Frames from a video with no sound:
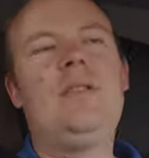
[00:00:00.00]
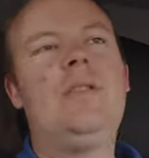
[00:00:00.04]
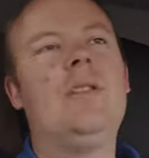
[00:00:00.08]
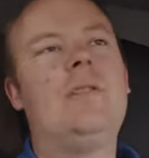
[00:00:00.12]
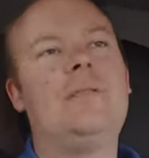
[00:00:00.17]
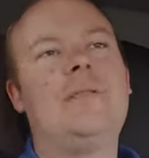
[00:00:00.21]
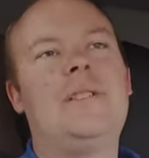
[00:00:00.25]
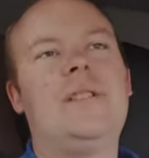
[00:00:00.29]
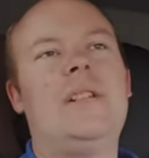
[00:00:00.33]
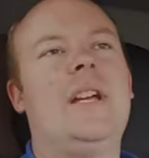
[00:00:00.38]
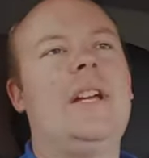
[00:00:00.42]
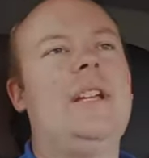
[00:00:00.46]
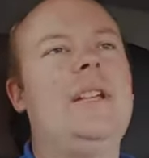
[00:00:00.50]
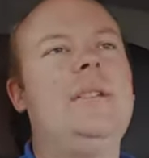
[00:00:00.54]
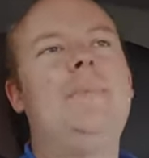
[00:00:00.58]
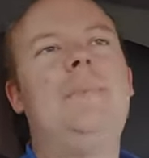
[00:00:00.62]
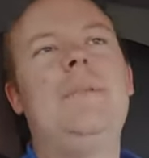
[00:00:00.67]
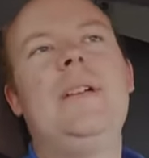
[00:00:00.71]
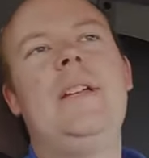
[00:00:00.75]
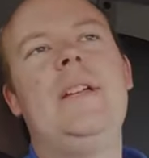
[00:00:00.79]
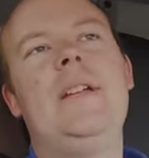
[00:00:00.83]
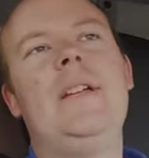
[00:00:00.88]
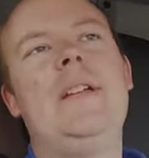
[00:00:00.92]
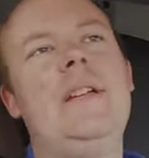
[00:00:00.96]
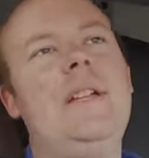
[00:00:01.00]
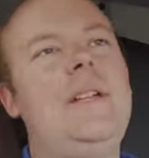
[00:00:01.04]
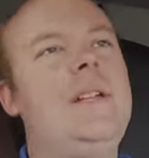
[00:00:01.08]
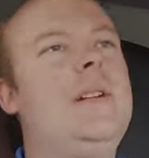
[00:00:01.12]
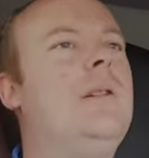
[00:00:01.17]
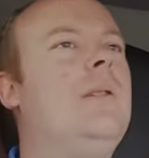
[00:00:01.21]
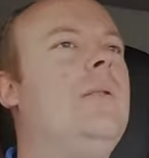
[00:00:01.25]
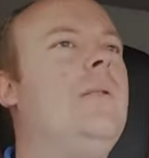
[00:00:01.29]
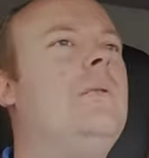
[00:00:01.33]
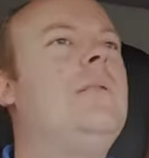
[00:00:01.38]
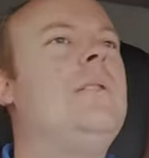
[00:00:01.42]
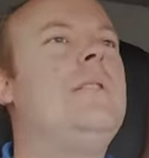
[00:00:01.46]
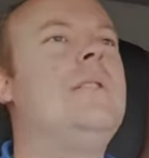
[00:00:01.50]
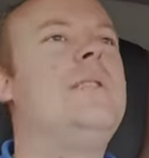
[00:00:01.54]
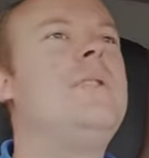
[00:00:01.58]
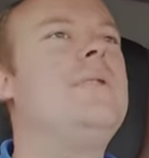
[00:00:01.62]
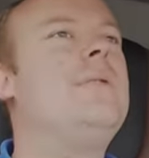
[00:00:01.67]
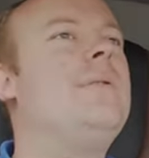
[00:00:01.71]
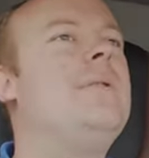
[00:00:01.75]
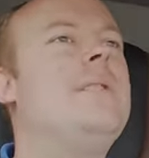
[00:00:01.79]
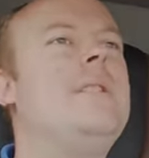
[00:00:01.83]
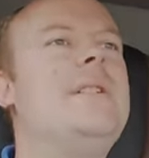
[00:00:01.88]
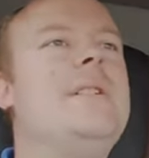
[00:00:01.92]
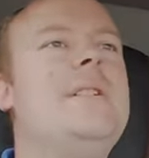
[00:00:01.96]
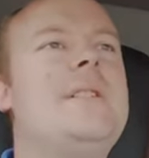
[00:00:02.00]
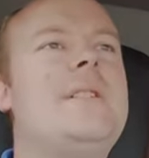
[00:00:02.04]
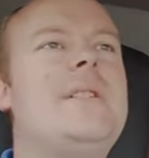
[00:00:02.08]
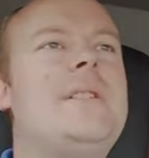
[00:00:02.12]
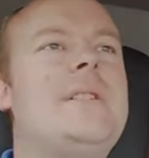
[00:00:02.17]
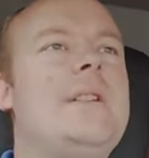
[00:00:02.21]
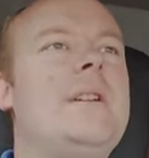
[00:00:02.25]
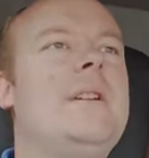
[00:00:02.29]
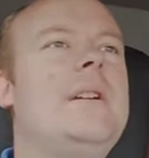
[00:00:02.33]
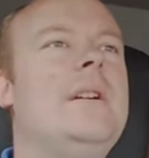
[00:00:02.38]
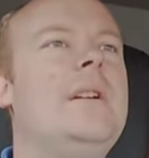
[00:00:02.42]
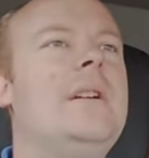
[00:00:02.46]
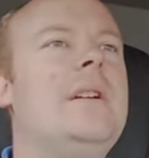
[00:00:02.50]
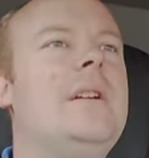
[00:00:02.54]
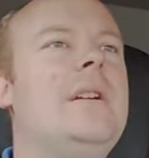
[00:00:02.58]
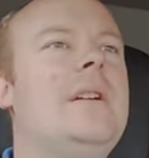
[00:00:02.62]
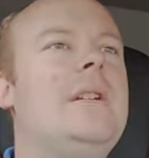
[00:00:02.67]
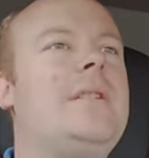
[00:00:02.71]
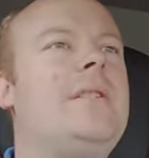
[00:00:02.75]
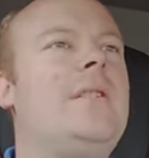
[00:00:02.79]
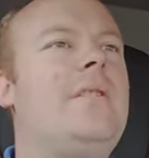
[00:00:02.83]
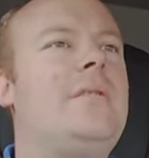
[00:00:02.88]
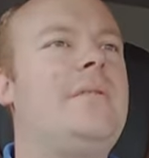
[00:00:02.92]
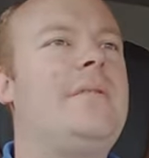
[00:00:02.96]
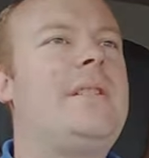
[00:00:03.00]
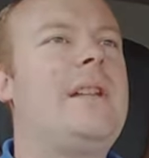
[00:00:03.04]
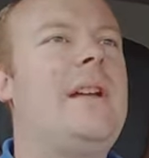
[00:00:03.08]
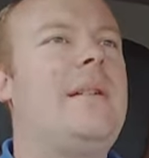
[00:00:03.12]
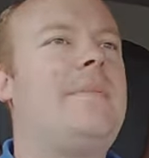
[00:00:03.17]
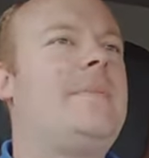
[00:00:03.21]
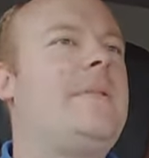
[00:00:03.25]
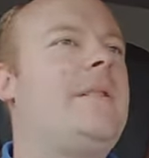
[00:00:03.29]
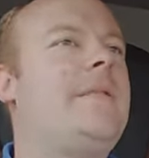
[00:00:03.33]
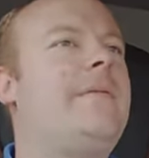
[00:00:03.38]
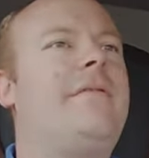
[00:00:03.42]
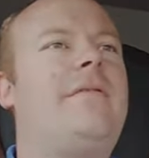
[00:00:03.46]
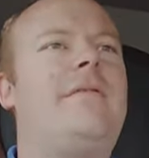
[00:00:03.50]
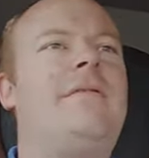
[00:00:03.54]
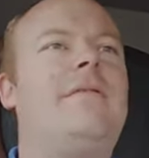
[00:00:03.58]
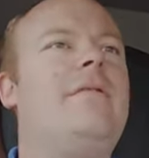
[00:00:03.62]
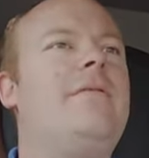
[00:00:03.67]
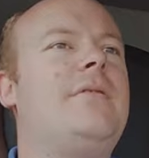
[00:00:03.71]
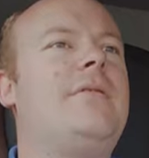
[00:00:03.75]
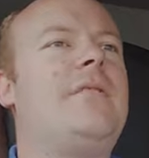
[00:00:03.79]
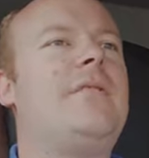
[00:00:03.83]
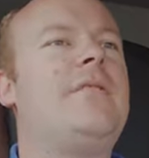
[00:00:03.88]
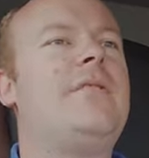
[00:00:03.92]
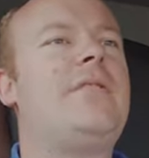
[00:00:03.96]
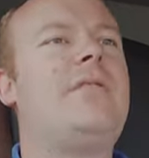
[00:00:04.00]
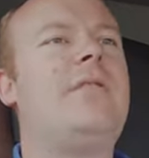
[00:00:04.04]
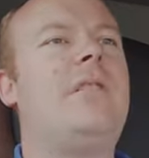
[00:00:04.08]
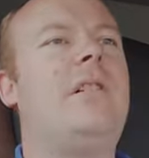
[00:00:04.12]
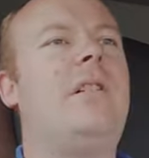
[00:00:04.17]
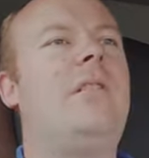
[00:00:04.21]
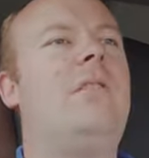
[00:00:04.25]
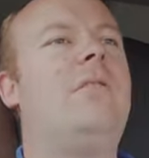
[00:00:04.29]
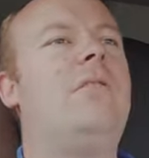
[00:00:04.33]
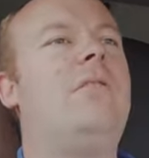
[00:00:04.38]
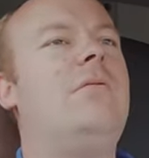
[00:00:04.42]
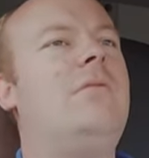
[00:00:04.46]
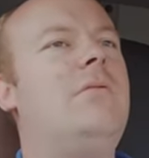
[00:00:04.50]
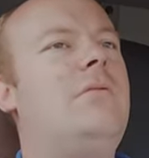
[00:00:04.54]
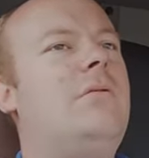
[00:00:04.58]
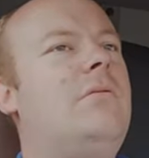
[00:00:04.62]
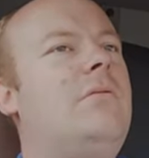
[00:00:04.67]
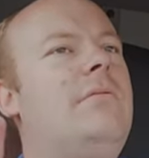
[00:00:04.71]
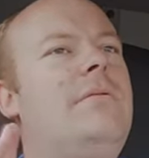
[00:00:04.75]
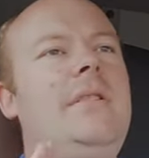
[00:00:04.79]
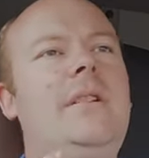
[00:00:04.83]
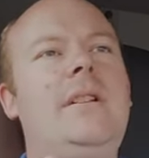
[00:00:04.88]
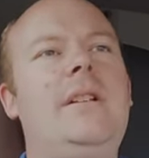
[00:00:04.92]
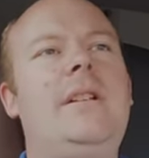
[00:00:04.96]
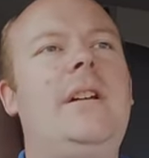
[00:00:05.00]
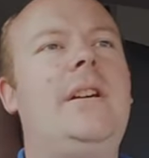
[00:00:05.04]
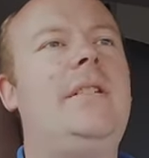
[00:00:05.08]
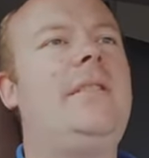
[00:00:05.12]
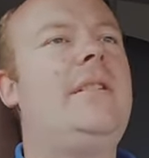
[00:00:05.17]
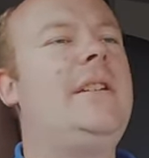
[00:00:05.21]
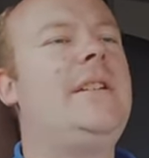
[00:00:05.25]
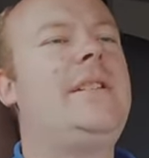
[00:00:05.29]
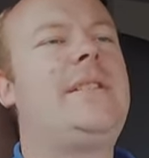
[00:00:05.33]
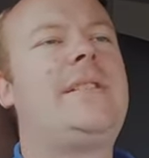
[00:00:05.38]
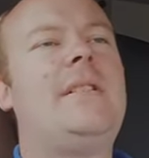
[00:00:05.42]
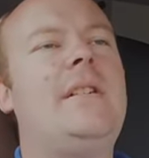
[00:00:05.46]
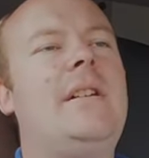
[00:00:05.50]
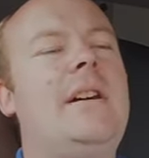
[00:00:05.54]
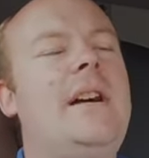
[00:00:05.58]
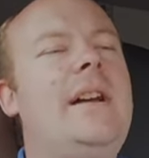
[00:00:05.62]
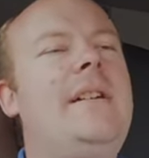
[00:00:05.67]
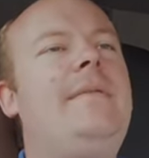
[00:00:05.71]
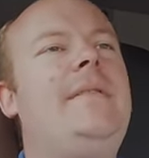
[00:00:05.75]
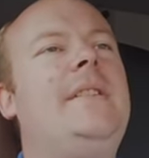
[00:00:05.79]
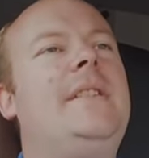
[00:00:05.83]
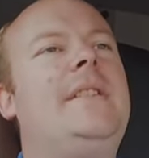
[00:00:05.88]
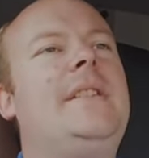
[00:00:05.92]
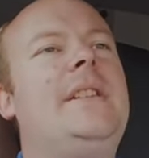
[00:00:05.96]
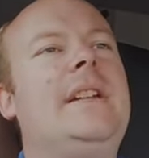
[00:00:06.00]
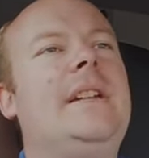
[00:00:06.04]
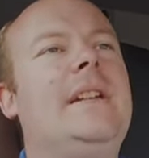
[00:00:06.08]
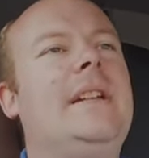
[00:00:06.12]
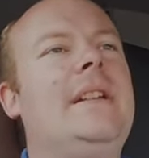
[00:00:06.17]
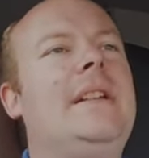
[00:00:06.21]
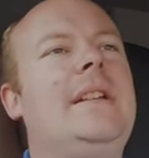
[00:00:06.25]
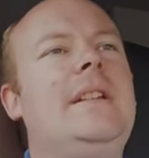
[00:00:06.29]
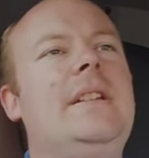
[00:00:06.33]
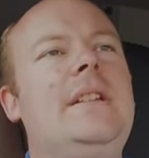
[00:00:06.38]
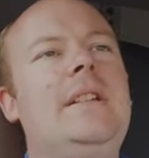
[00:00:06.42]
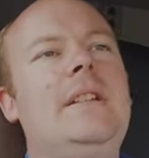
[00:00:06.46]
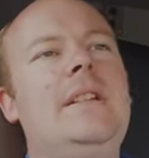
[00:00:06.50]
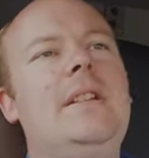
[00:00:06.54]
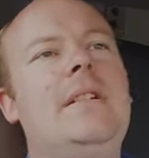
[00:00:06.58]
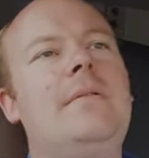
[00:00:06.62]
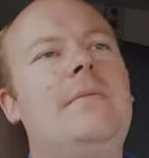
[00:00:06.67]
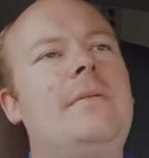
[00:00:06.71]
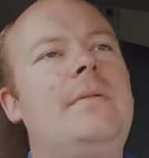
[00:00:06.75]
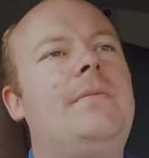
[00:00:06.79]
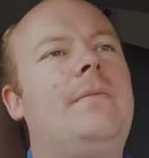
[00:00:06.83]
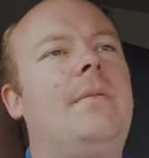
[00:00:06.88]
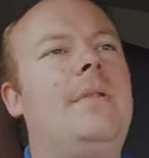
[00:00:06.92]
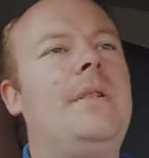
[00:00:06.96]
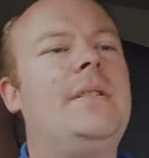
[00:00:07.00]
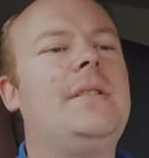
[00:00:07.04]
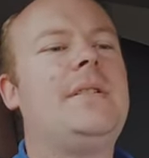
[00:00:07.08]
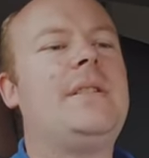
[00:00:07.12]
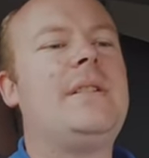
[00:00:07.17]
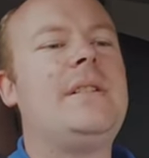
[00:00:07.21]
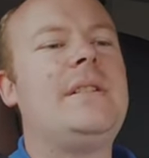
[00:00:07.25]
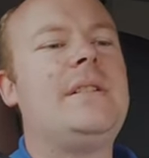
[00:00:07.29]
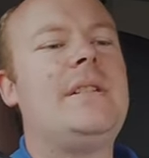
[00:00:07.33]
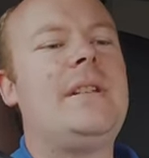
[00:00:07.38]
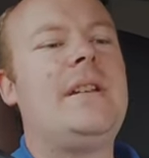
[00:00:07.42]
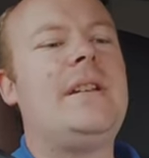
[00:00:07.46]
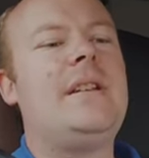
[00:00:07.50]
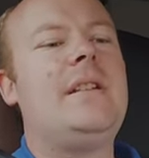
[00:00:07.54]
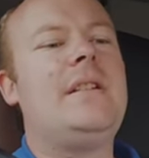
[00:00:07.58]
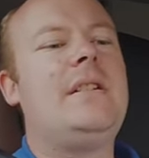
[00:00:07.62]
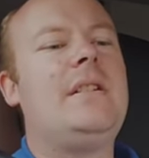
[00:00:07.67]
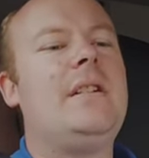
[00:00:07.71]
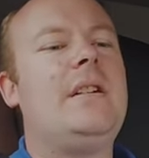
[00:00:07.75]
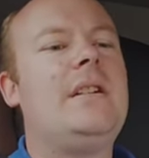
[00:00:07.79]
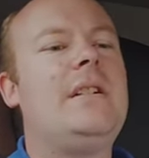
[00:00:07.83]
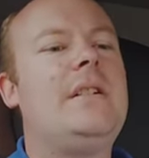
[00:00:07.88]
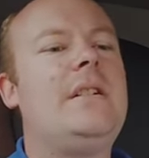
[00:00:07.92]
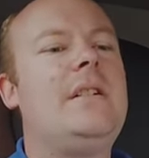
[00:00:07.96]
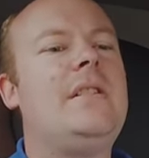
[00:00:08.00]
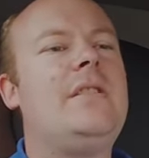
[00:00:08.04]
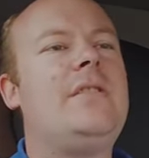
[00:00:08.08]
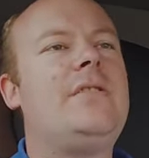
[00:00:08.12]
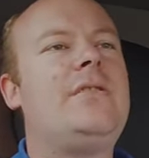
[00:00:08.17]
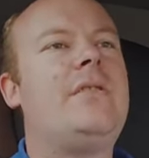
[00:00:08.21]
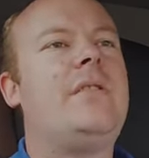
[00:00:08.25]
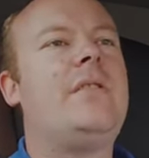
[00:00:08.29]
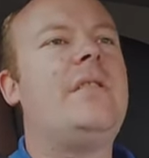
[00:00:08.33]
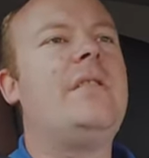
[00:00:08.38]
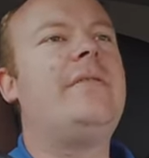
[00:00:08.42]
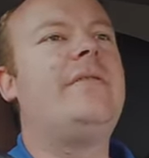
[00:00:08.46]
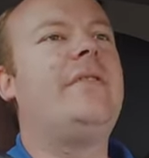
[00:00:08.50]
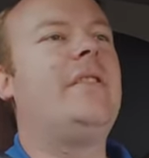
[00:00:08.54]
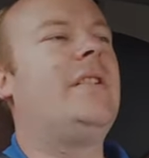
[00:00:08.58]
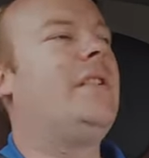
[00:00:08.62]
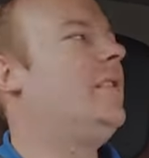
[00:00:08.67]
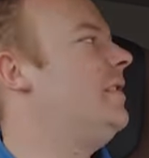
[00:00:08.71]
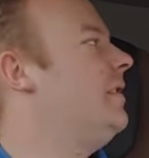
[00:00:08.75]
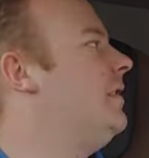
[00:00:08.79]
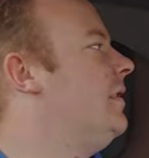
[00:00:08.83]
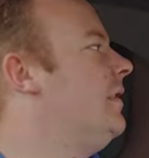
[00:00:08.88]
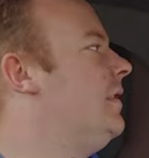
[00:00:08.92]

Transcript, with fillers: got DAB, got all the toys, got adaptive cruise control. You know, it's got everything you would want as a uh, driver.